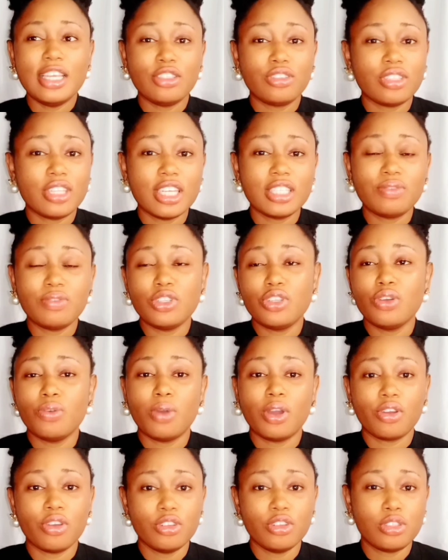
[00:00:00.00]
in today's video,
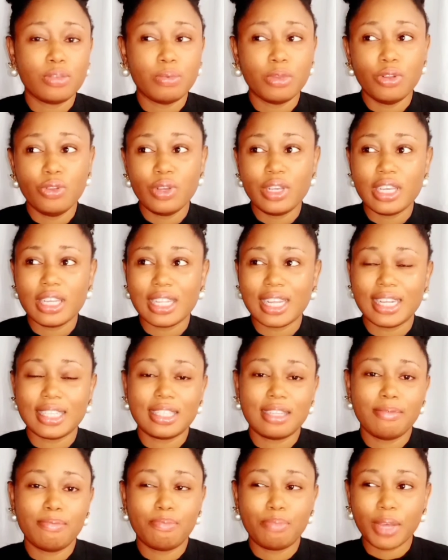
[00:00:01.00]
we're going to be looking at
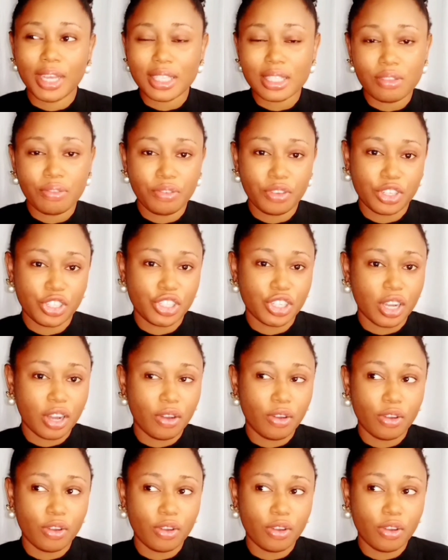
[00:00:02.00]
the best facial